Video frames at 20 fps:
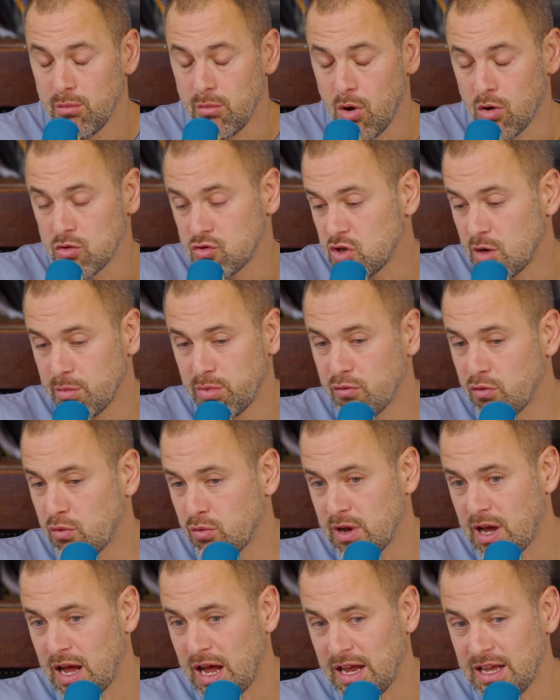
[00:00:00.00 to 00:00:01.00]
on top of all
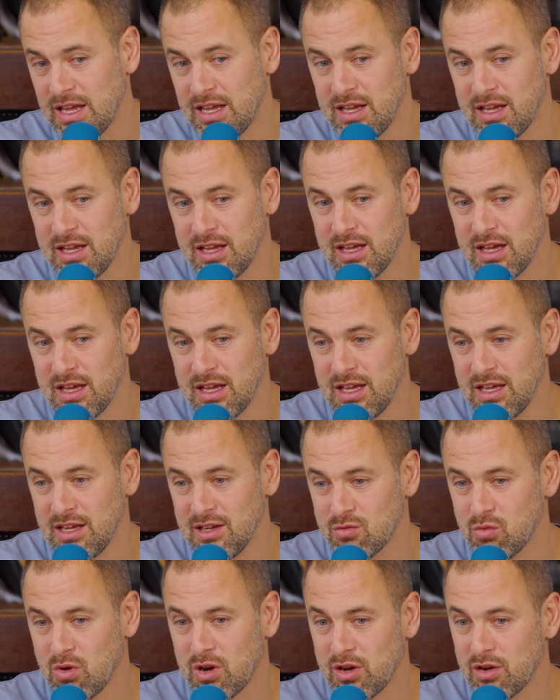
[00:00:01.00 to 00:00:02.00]
that, he he
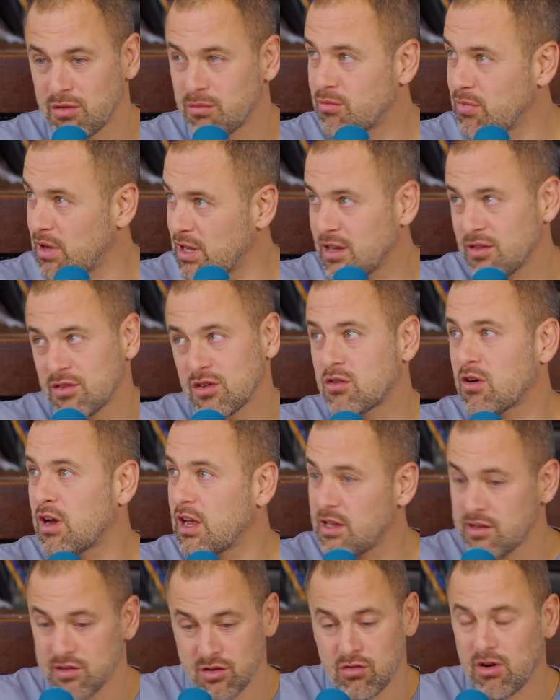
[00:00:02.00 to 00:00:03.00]
is one of the he is a
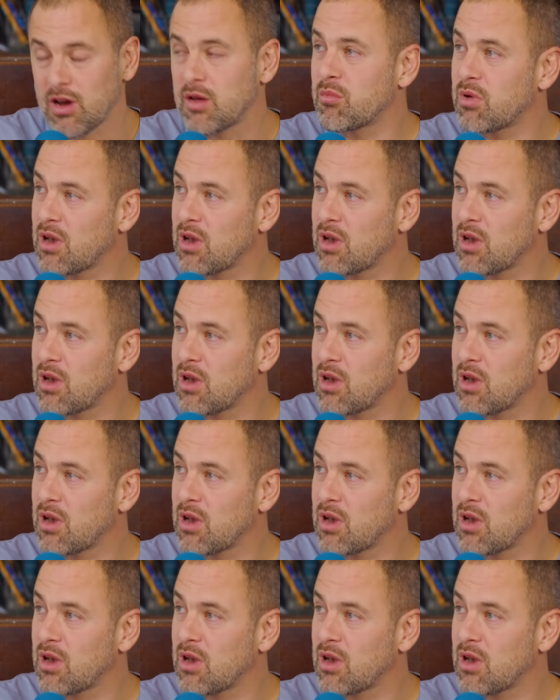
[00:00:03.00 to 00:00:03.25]
he's a great